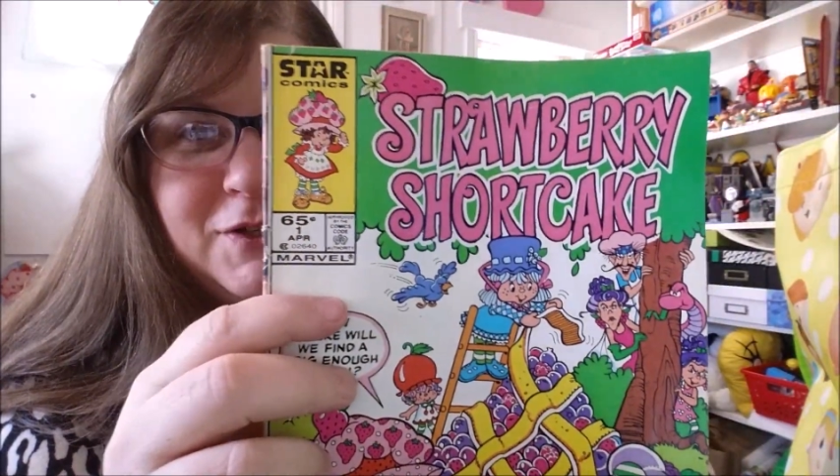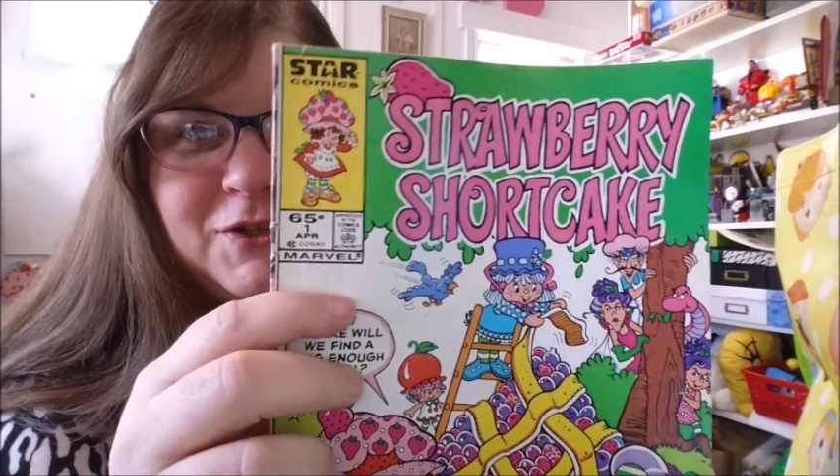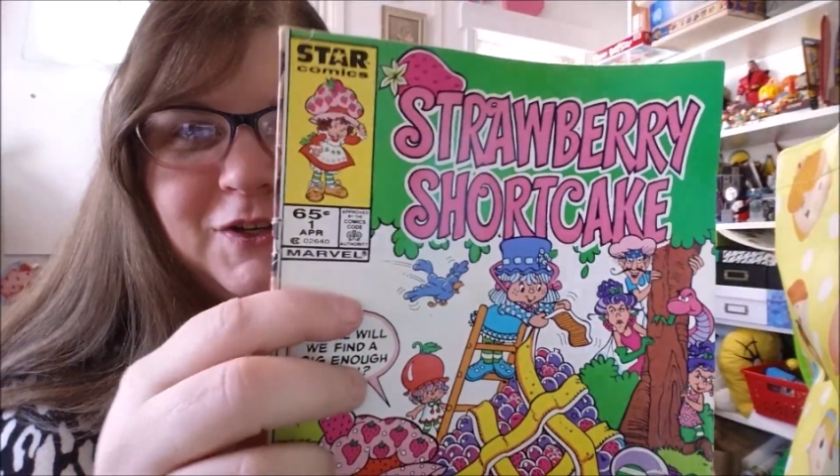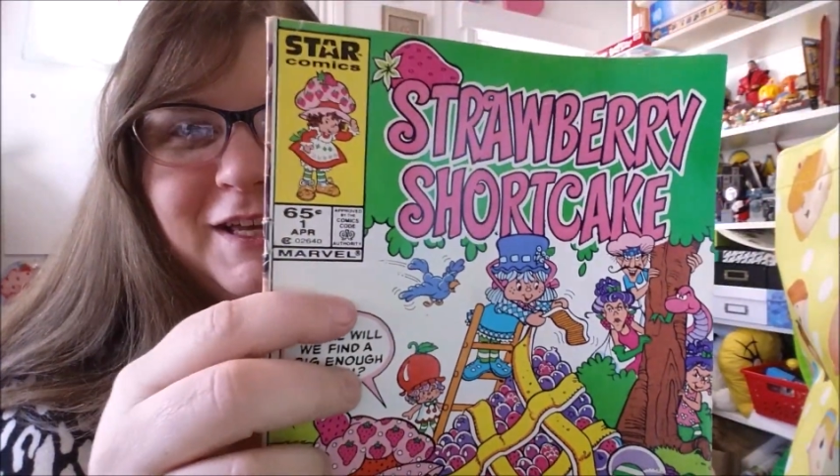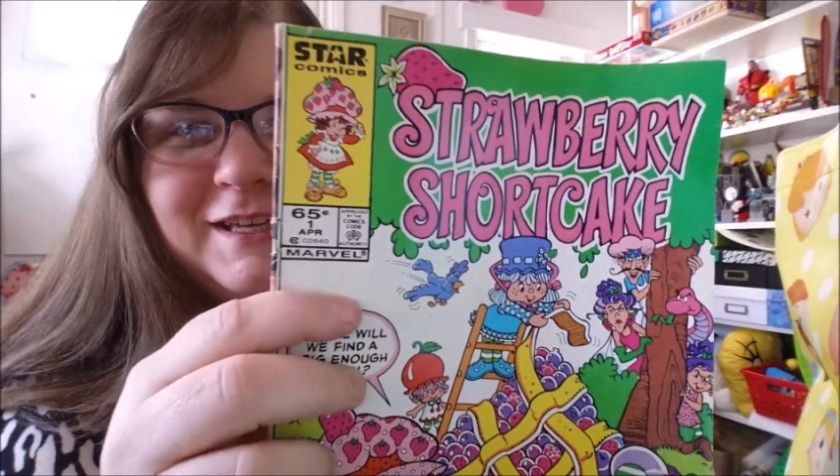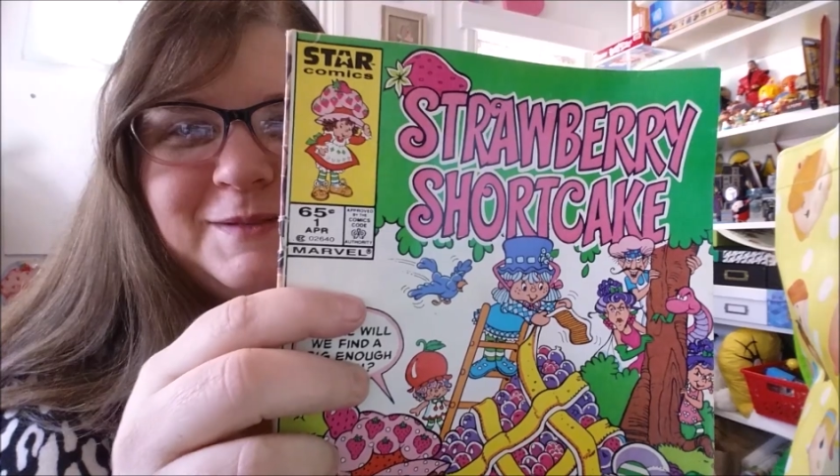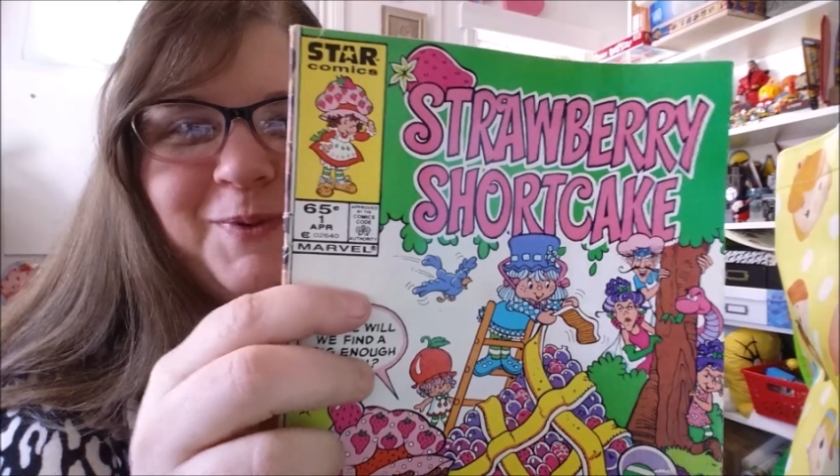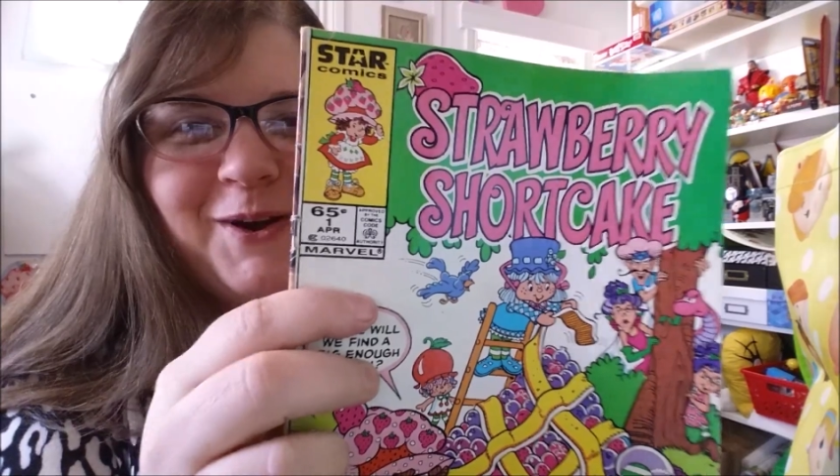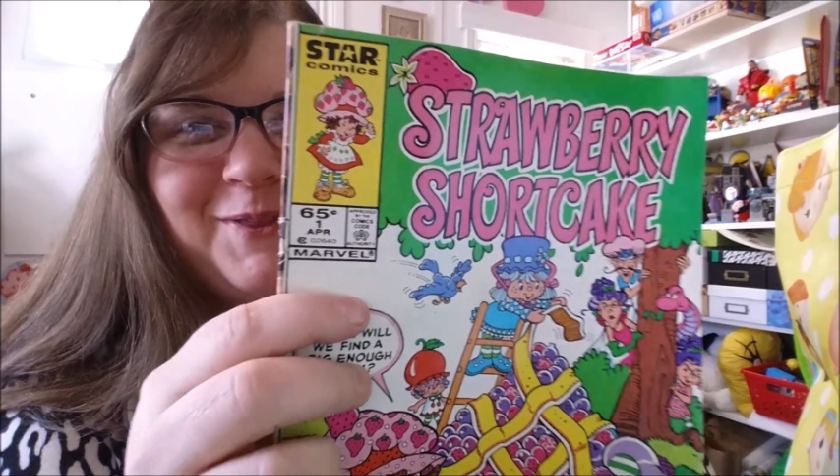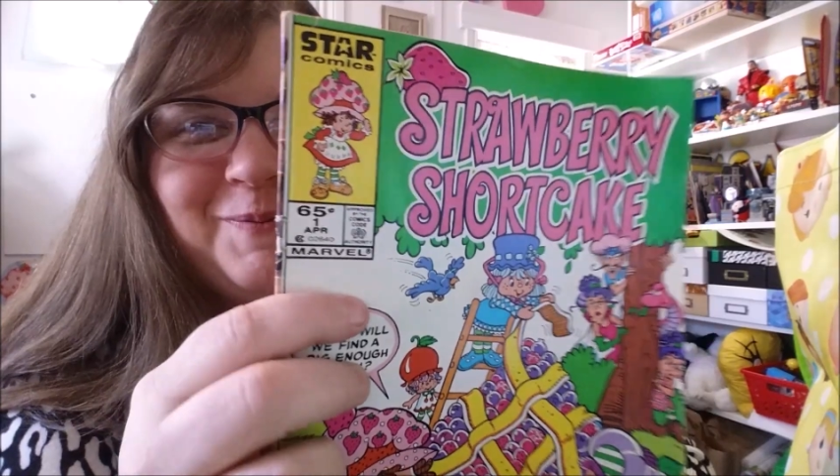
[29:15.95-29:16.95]
Shortcake is
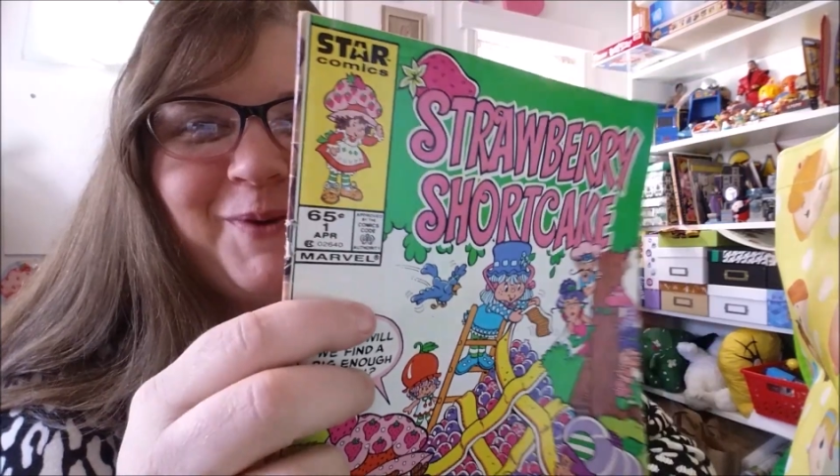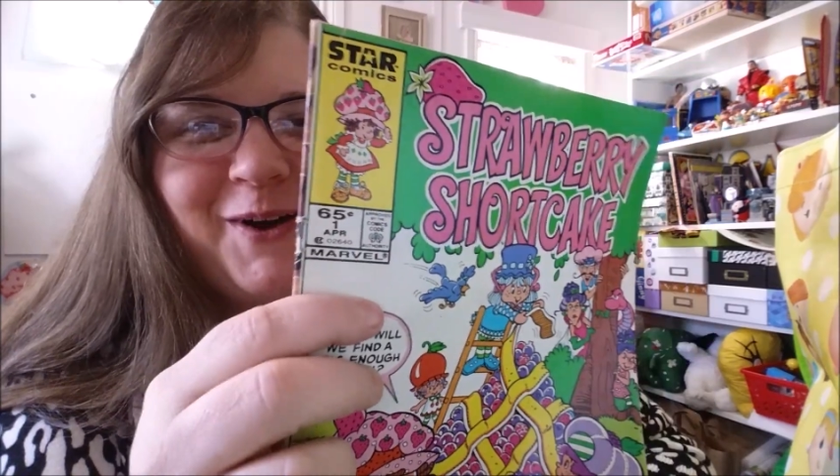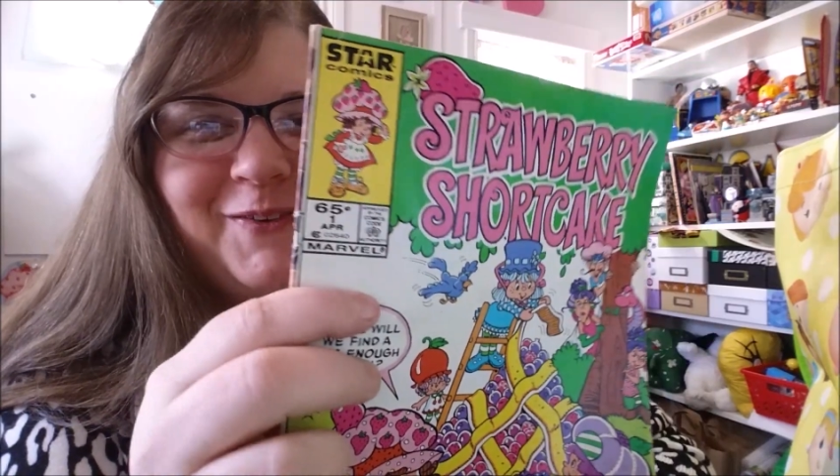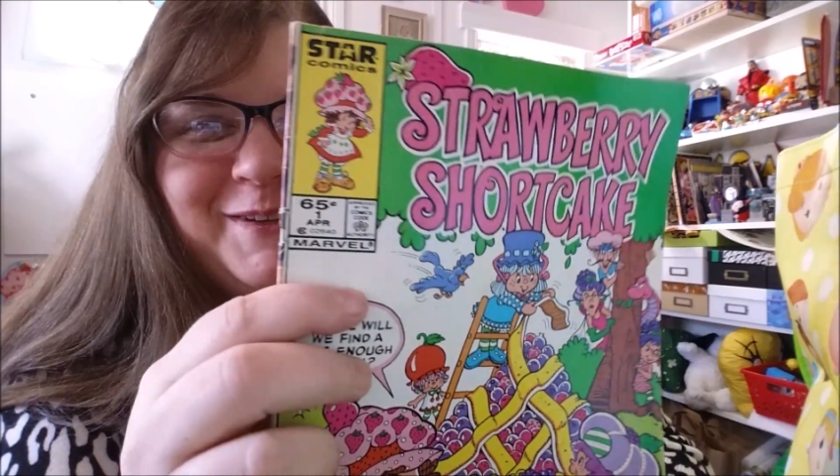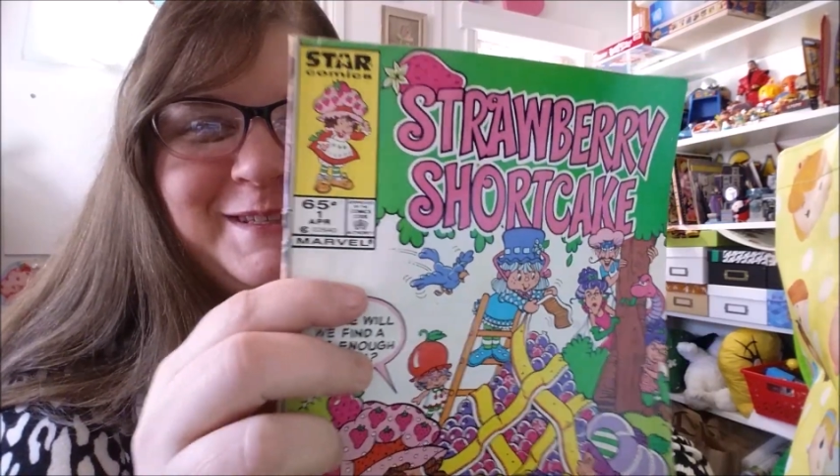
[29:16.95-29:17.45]
part of the Marvel